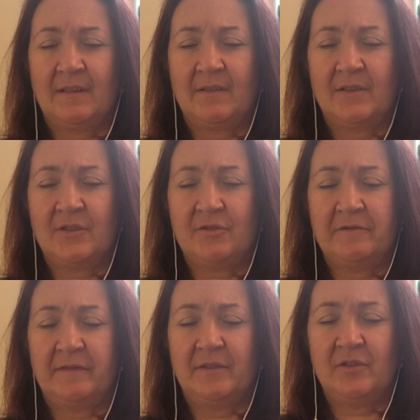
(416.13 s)

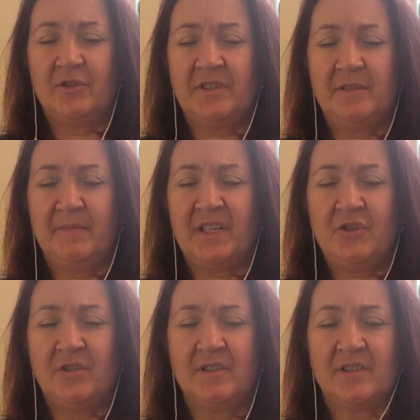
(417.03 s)
Soften. Just
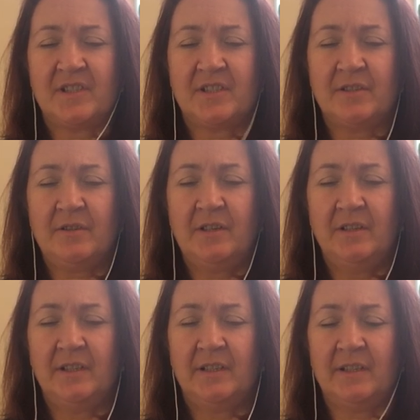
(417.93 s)
imagine it
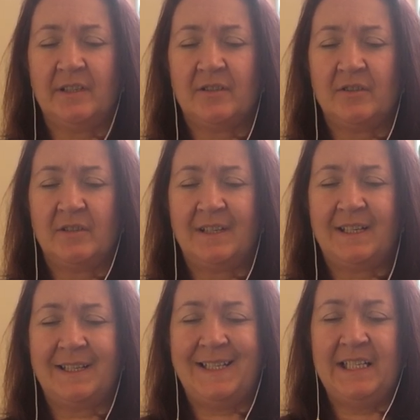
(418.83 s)
circulating that
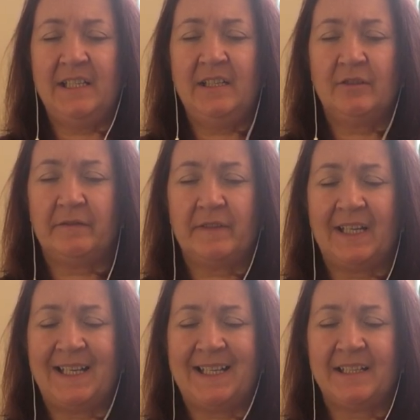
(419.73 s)
area of the
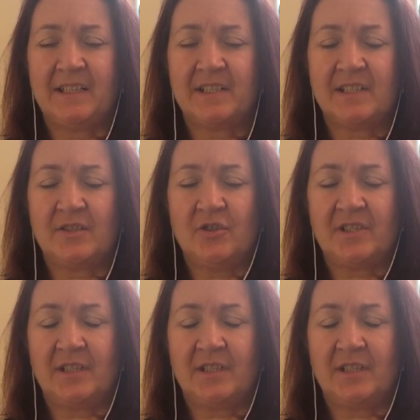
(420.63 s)
angst, just